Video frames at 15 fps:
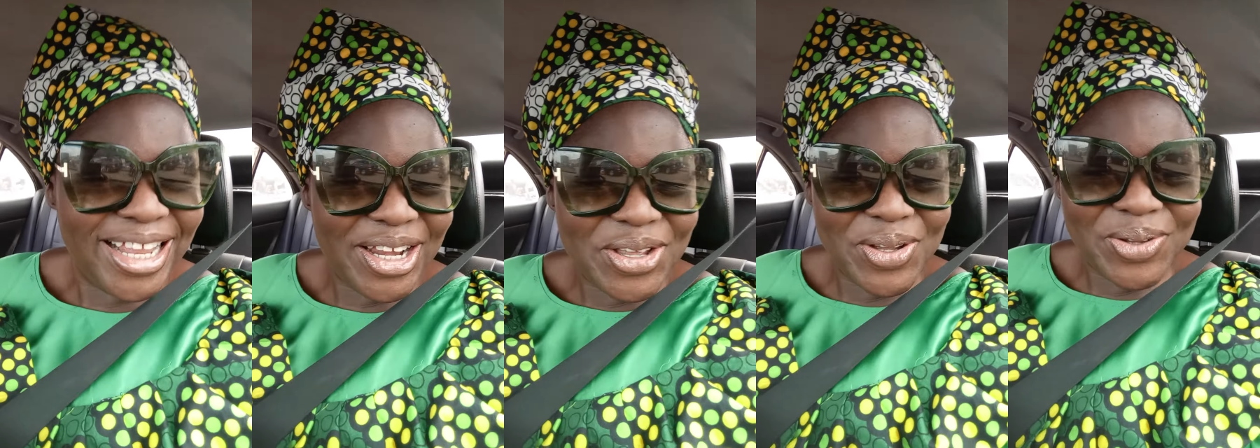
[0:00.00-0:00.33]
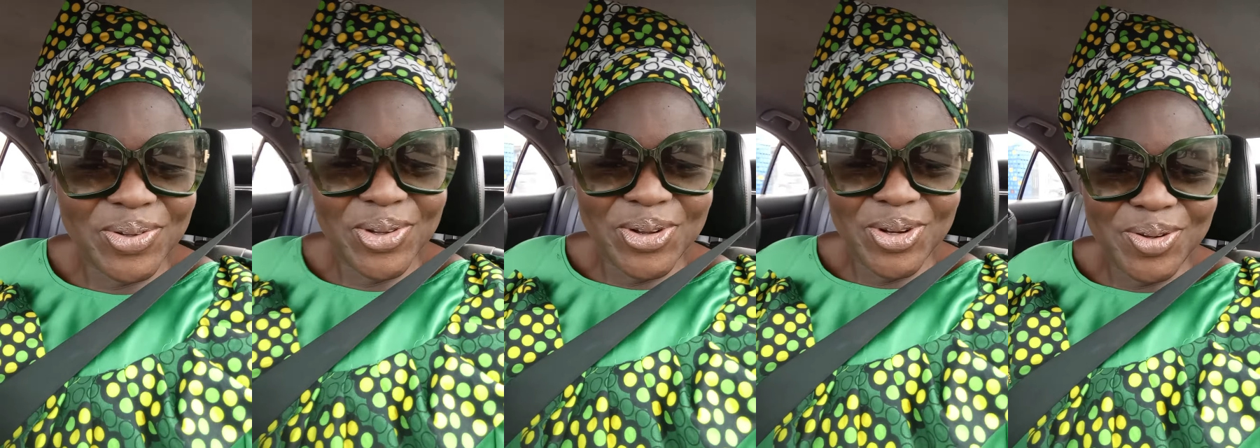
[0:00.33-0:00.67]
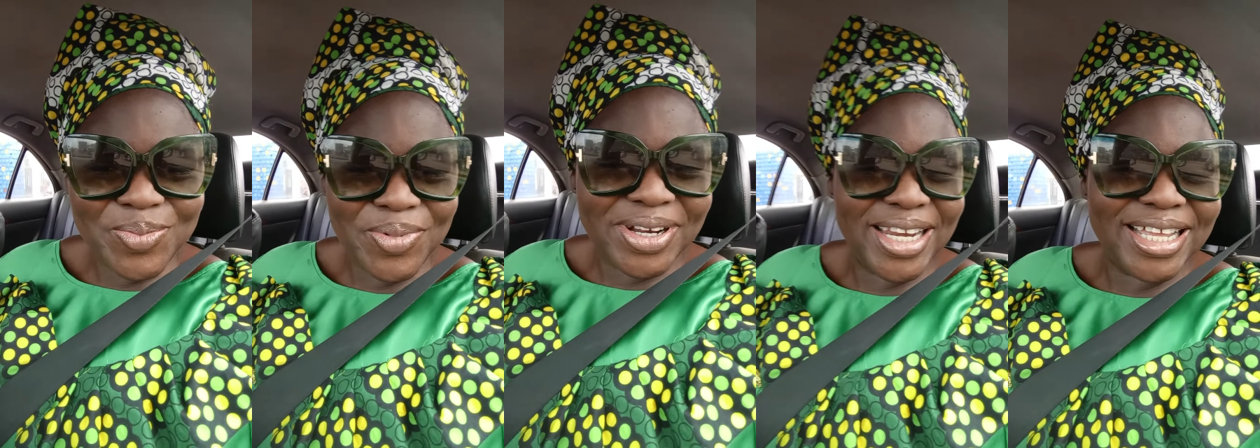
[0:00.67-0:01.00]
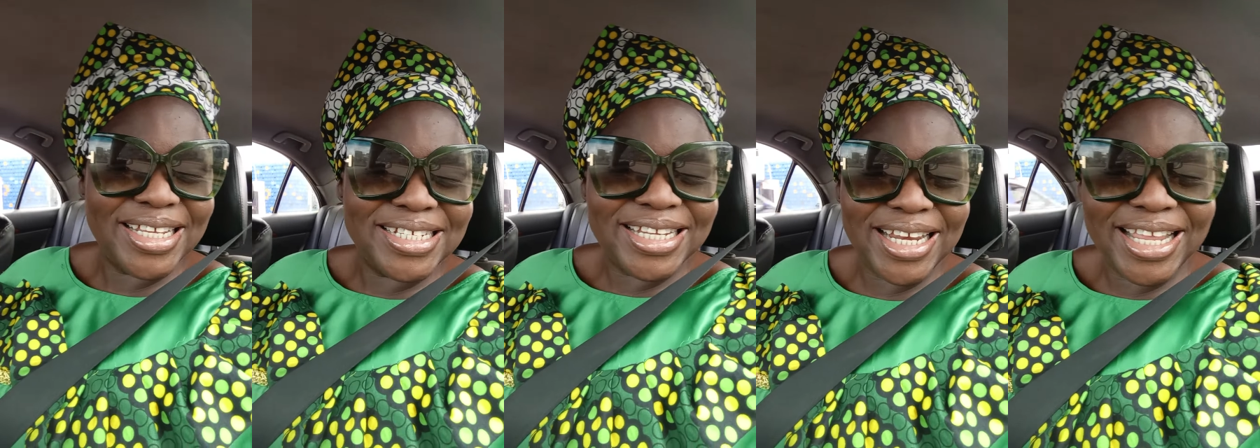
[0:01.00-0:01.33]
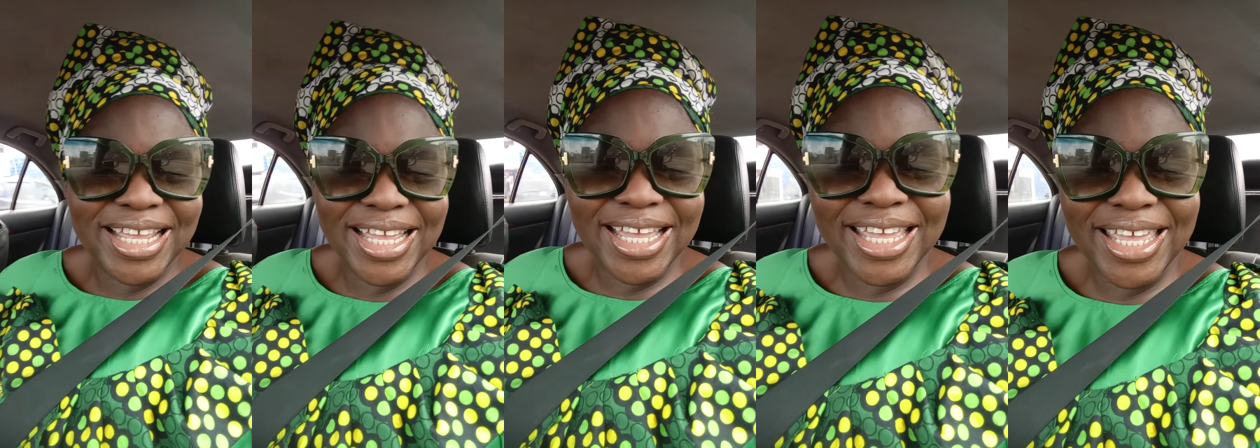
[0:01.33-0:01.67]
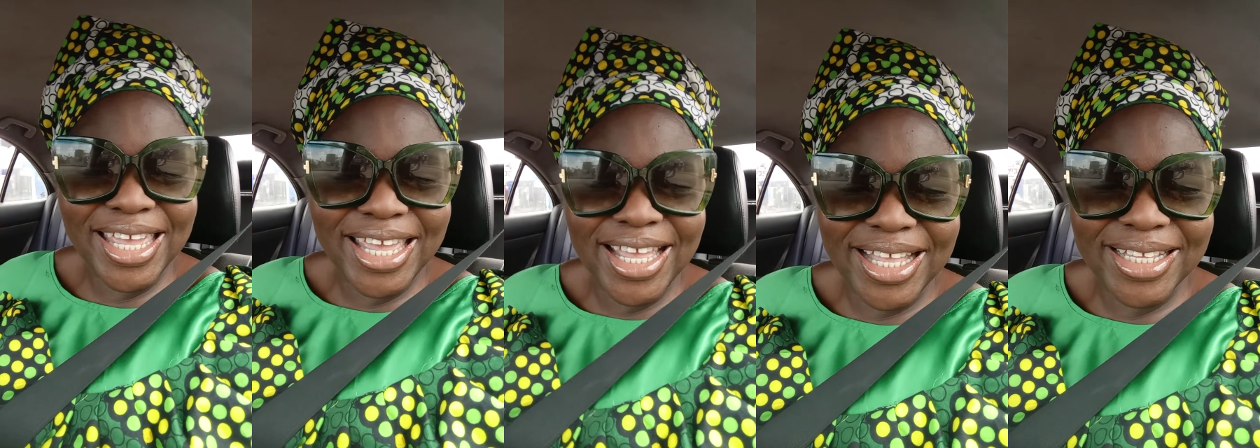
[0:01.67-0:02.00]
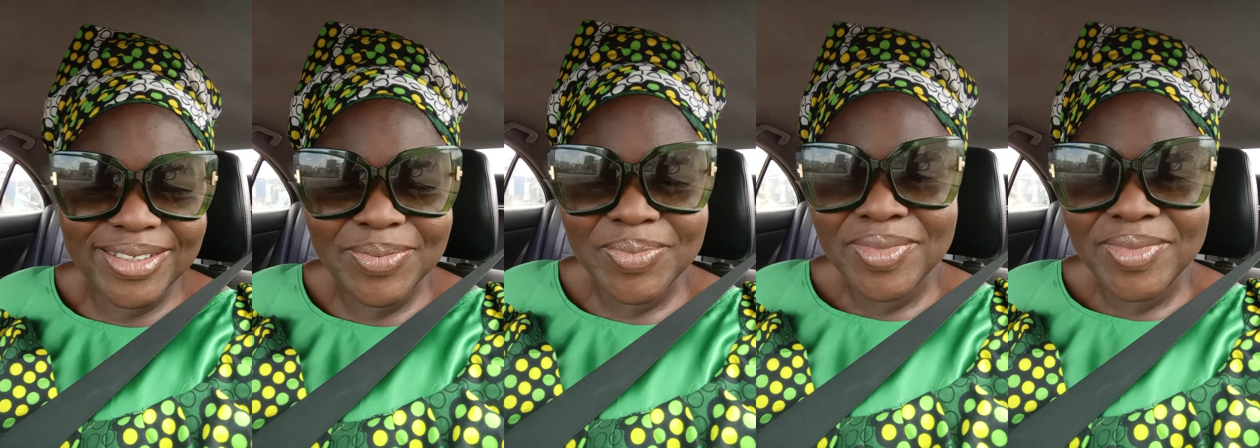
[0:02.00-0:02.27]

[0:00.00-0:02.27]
Hello, Olubola Adeleye here.